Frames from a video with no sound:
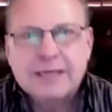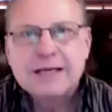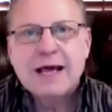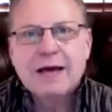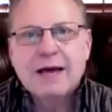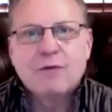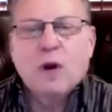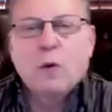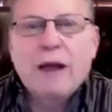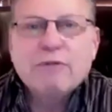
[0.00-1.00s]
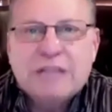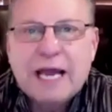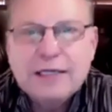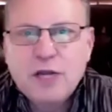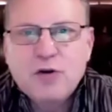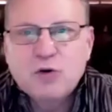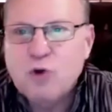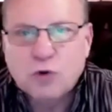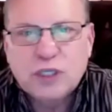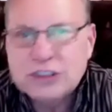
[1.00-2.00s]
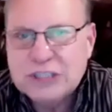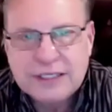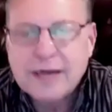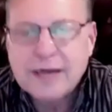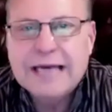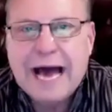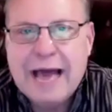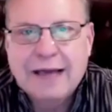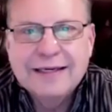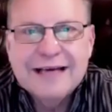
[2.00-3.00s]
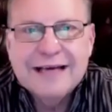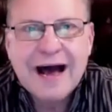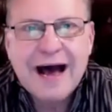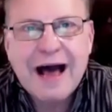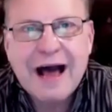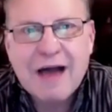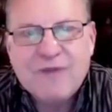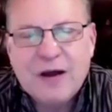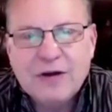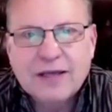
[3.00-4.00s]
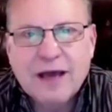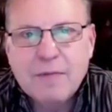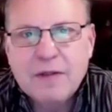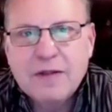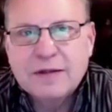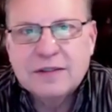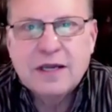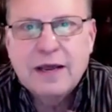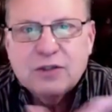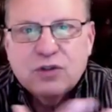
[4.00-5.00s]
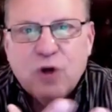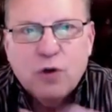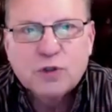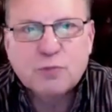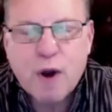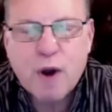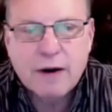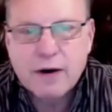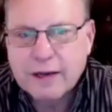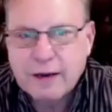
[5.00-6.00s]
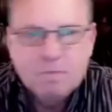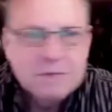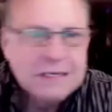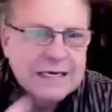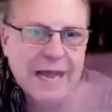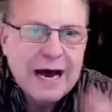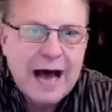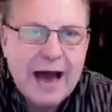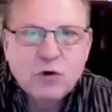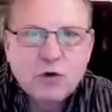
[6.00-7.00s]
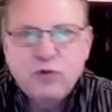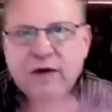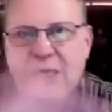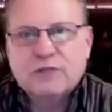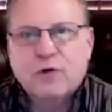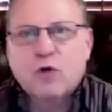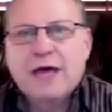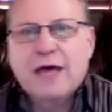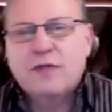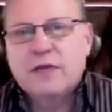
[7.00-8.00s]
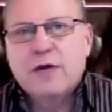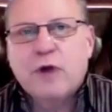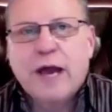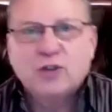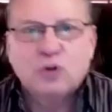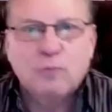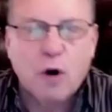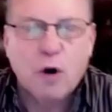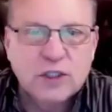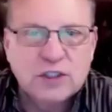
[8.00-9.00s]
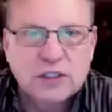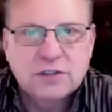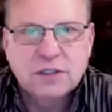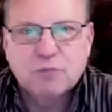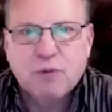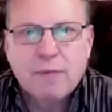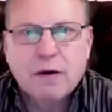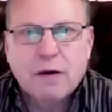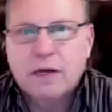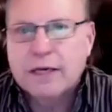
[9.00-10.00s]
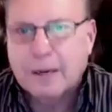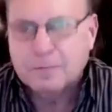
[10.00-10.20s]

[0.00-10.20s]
when I was 19 years old, just a young guy, I found a company that today is known as Primerica. I don't know if you guys have heard of that in the international markets. It's primarily a